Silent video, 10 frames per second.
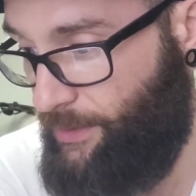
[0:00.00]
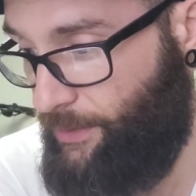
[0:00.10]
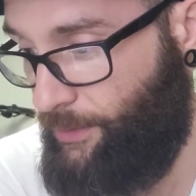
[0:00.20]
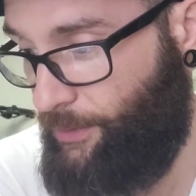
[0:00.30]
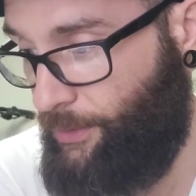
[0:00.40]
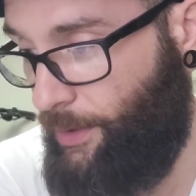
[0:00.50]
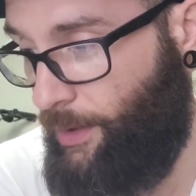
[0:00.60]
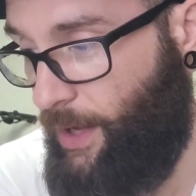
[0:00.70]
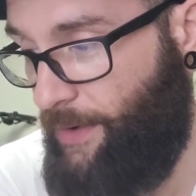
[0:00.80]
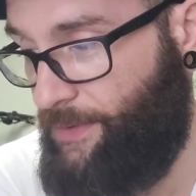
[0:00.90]
they're under
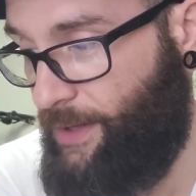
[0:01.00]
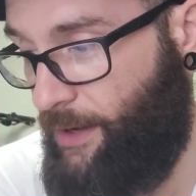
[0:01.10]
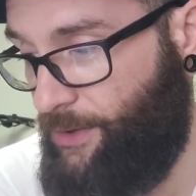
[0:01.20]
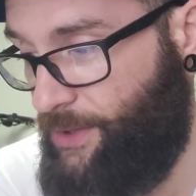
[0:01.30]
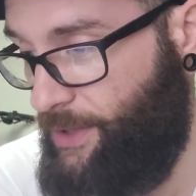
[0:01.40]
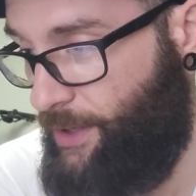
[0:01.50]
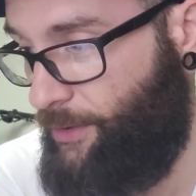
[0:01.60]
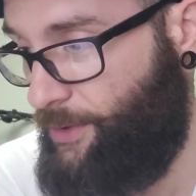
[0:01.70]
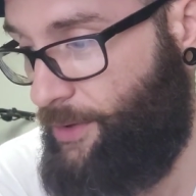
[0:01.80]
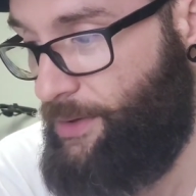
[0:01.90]
lifestyle
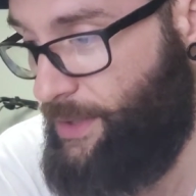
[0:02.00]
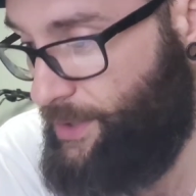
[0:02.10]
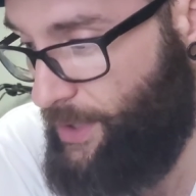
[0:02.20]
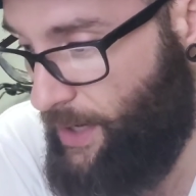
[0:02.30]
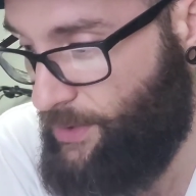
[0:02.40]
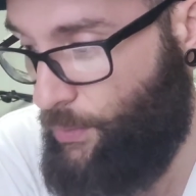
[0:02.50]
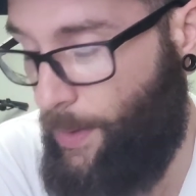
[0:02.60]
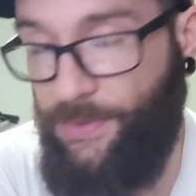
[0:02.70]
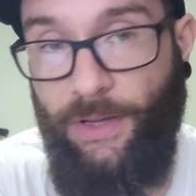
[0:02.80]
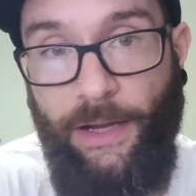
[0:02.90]
sneakers on the TCX
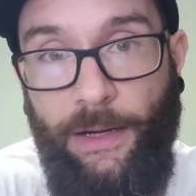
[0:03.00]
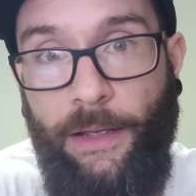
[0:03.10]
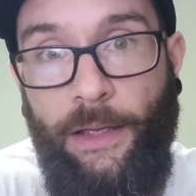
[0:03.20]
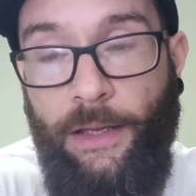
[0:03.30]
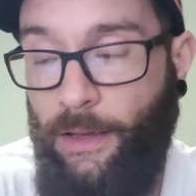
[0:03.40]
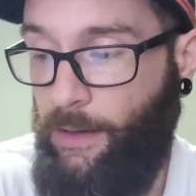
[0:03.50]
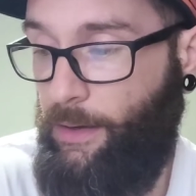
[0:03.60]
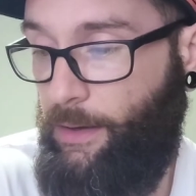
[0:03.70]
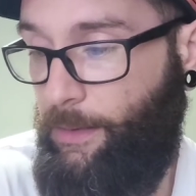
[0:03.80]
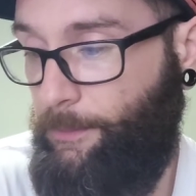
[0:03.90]
website.
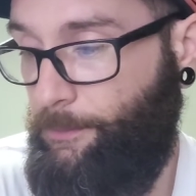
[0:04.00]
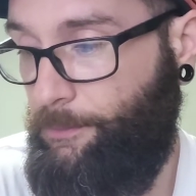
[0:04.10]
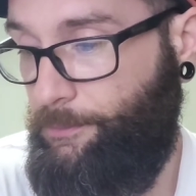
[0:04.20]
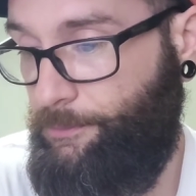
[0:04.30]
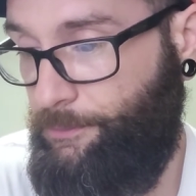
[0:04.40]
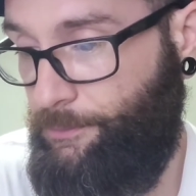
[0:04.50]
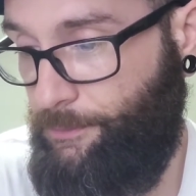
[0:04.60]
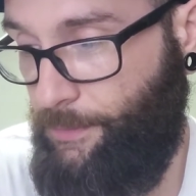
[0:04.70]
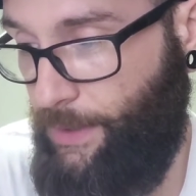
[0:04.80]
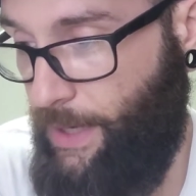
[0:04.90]

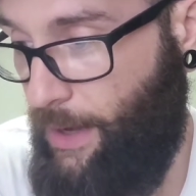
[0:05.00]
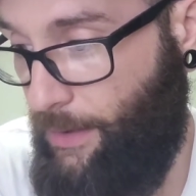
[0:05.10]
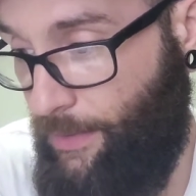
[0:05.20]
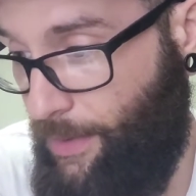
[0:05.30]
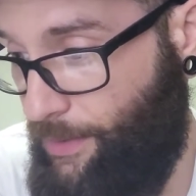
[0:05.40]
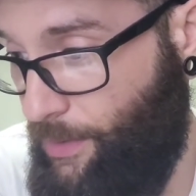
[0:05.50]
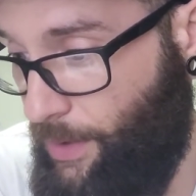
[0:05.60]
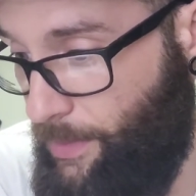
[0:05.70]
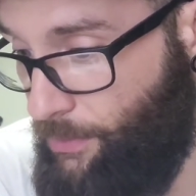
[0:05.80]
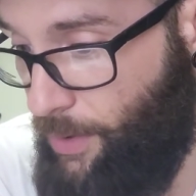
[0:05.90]
But yeah, and don't get
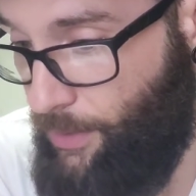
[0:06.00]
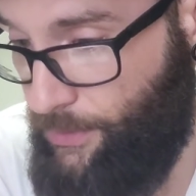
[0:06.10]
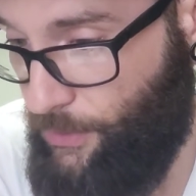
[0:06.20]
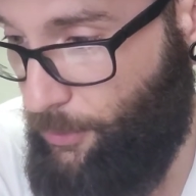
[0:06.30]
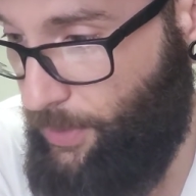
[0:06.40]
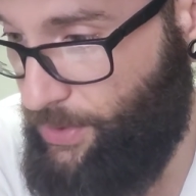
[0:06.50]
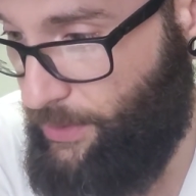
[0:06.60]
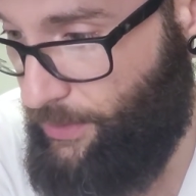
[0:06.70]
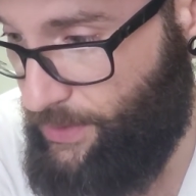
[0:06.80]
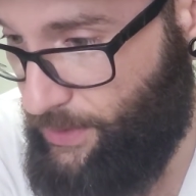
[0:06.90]
me wrong, there's a whole bunch of
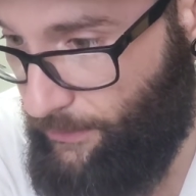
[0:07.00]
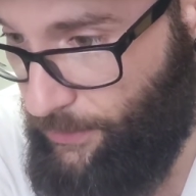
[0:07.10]
other stuff